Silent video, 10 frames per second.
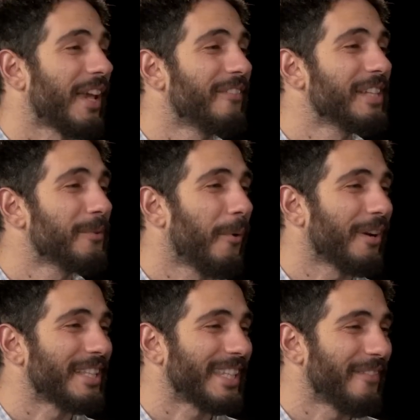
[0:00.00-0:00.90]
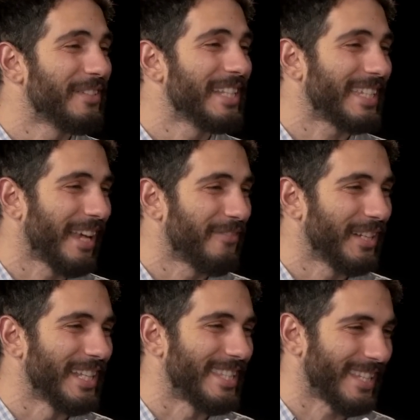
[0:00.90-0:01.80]
71 and
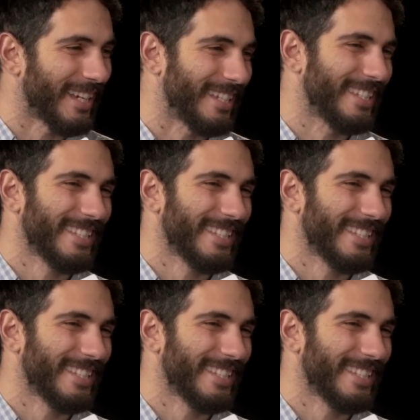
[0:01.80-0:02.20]
77 and 6. Yeah.